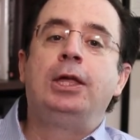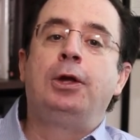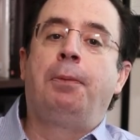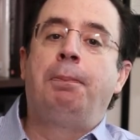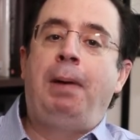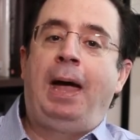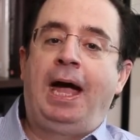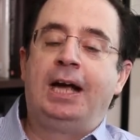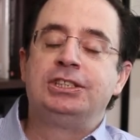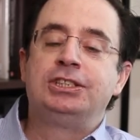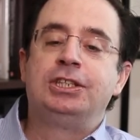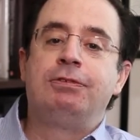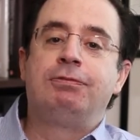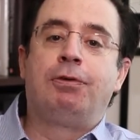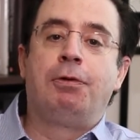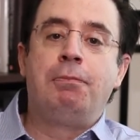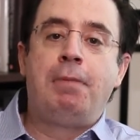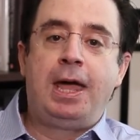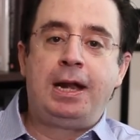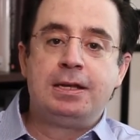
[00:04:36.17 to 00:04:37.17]
your passion
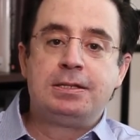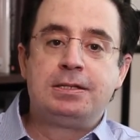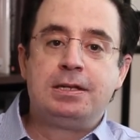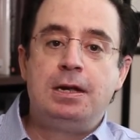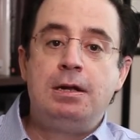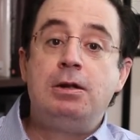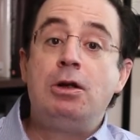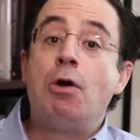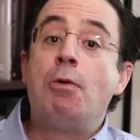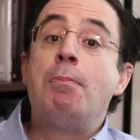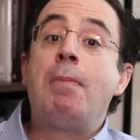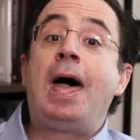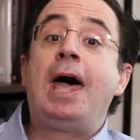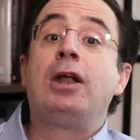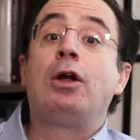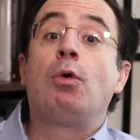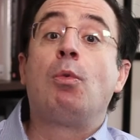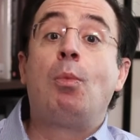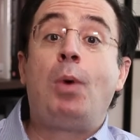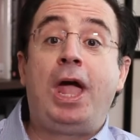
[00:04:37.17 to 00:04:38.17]
for medicine no
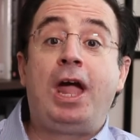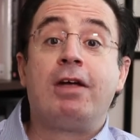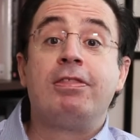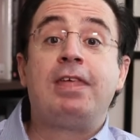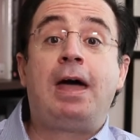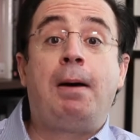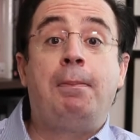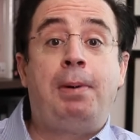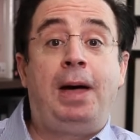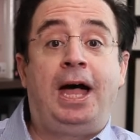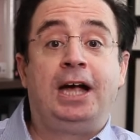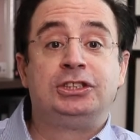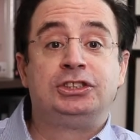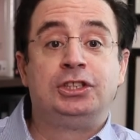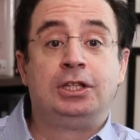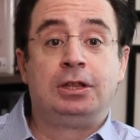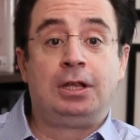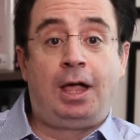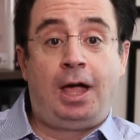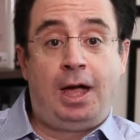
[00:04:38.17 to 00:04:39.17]
matter where that
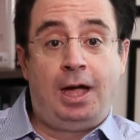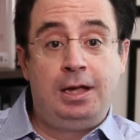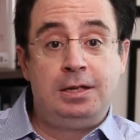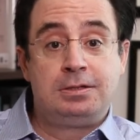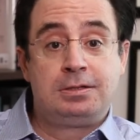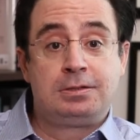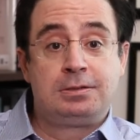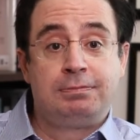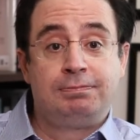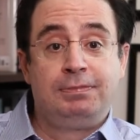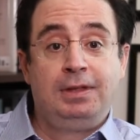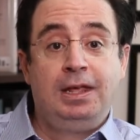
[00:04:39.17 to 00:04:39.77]
passion lies.